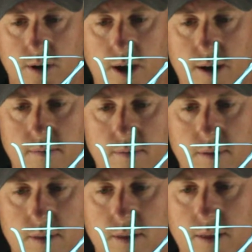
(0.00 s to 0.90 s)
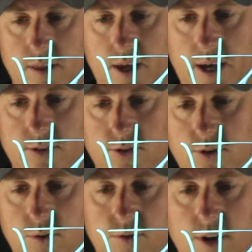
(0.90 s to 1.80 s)
Okay, that's
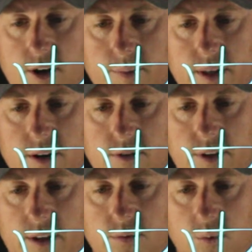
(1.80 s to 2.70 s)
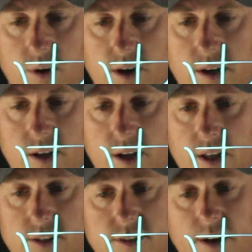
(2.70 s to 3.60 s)
2 centimeters, that's 1.
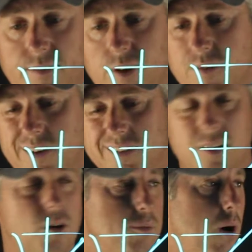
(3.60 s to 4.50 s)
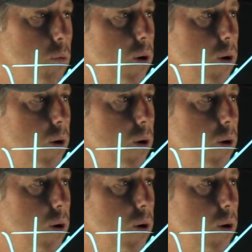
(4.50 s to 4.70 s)
It's definitely over, so it's about